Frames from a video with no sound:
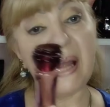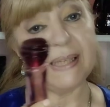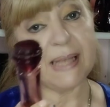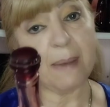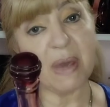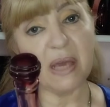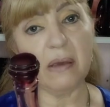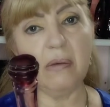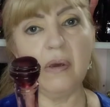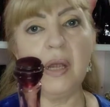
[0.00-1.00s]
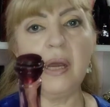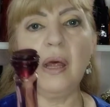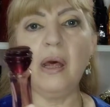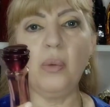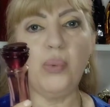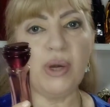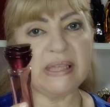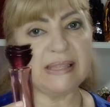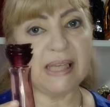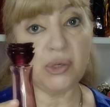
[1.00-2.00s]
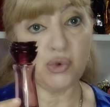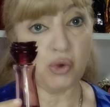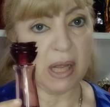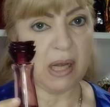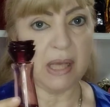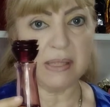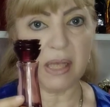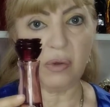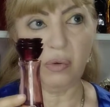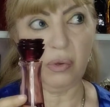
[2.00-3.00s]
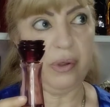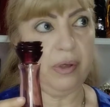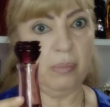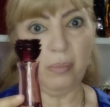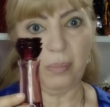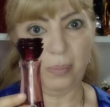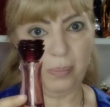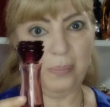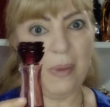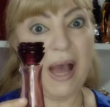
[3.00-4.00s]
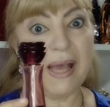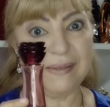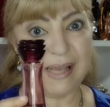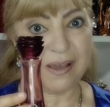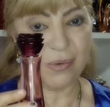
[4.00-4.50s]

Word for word: balsamic, and uh, very sensual, as I could, as I